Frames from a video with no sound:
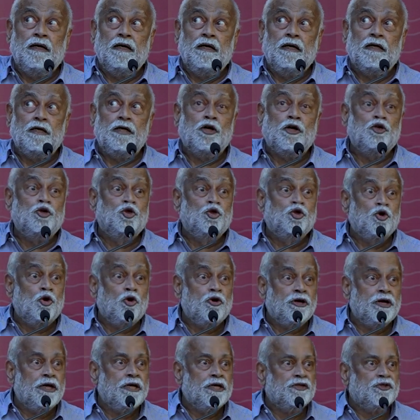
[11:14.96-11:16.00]

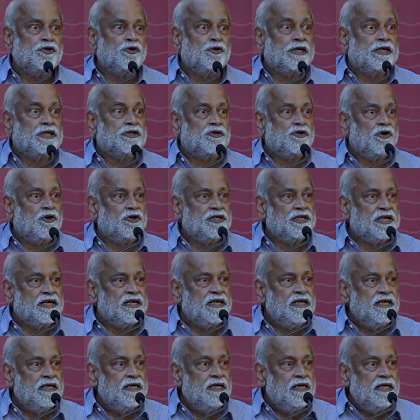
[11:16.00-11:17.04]
luxurious or
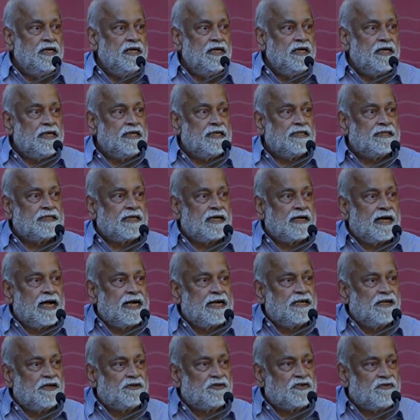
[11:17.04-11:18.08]
extraordinary, is a
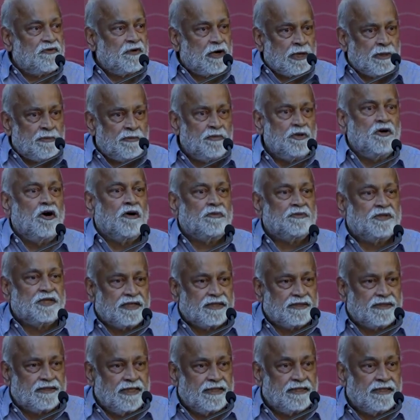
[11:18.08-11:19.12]
kind of swayambhu object.
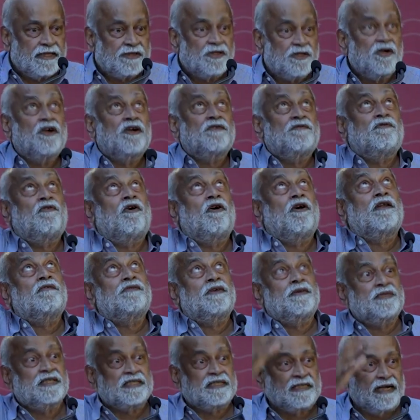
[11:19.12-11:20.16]
It does not fall
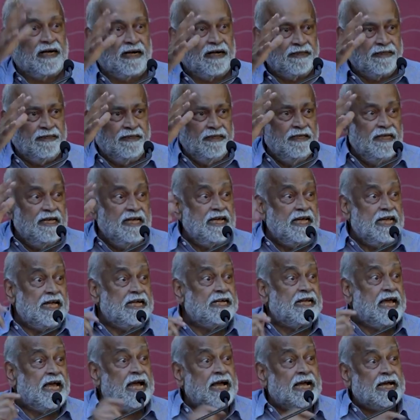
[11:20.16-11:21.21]
from the sky.
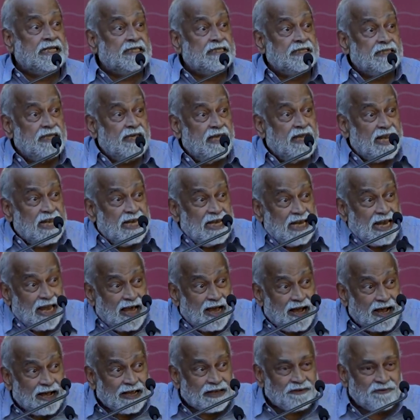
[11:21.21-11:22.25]
It has a
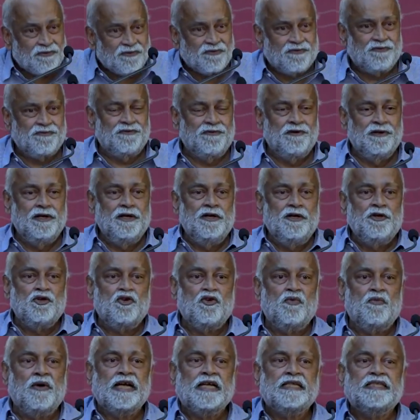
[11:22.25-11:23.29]
life. You
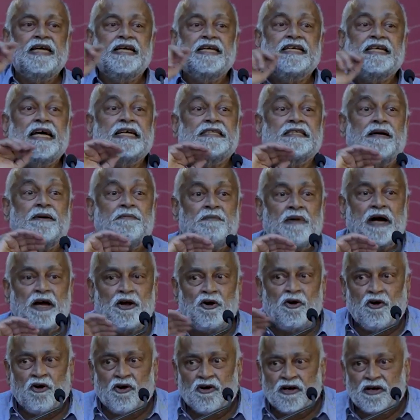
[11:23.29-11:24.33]
might say it has a
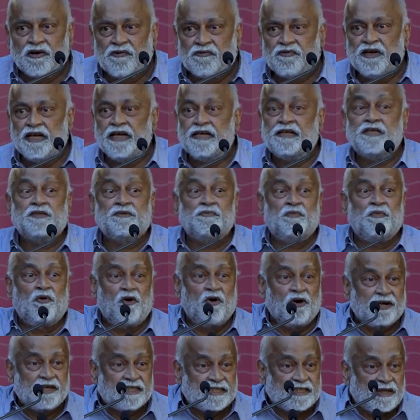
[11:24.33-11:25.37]
biography. It is
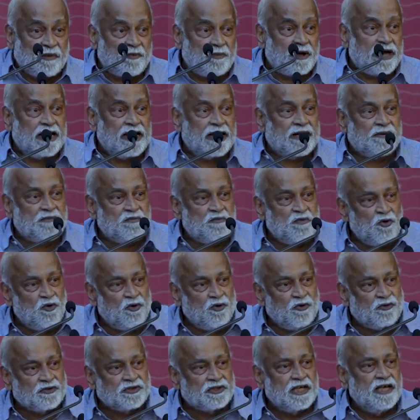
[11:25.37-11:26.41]
born somewhere, it
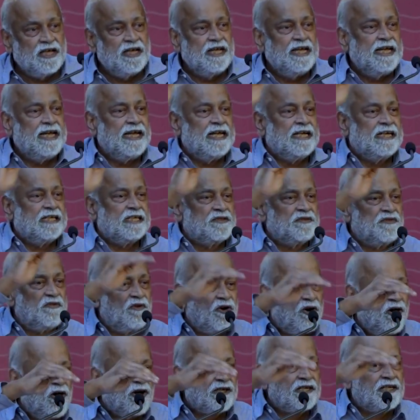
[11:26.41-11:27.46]
moves, it is
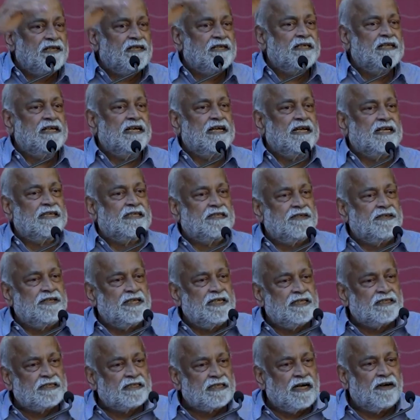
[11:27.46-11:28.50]
forgotten, it's
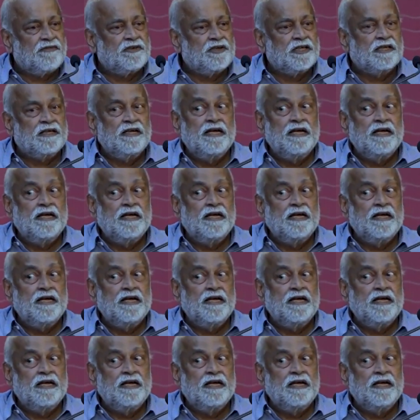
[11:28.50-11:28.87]
rediscovered.